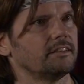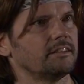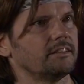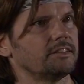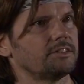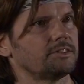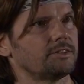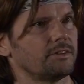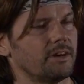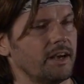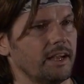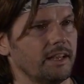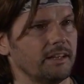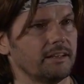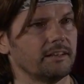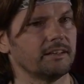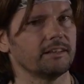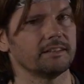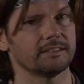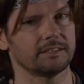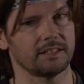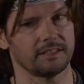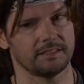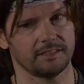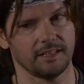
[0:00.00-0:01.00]
trying,
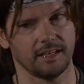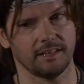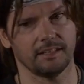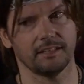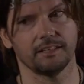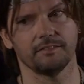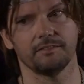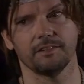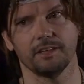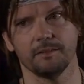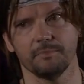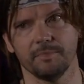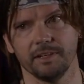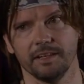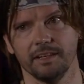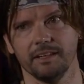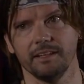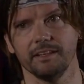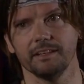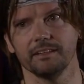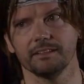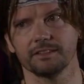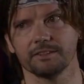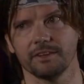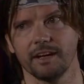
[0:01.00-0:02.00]
as I said at the very
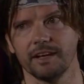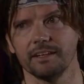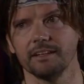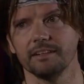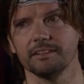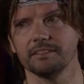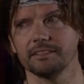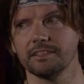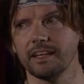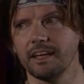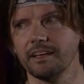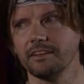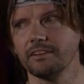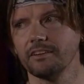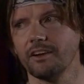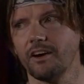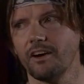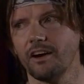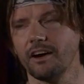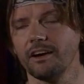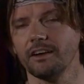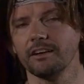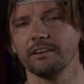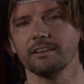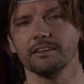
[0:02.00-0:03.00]
beginning, trying to understand the
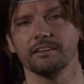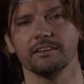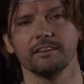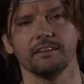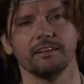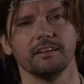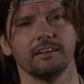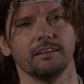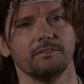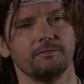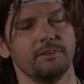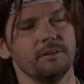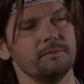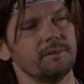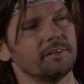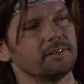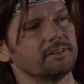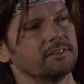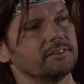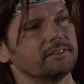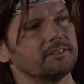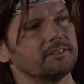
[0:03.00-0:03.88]
heart of women.